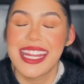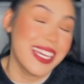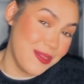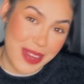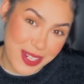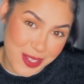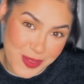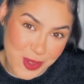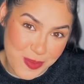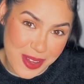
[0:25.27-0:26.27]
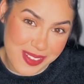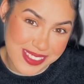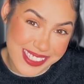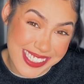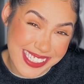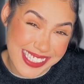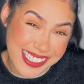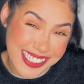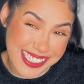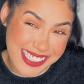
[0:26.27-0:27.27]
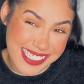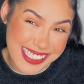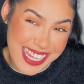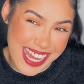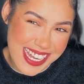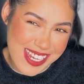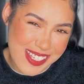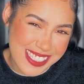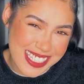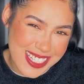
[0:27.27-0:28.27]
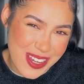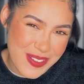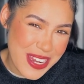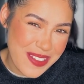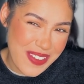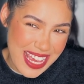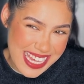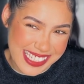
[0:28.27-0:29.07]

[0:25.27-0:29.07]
That you might not have thought about. And Lewis is laughing at me.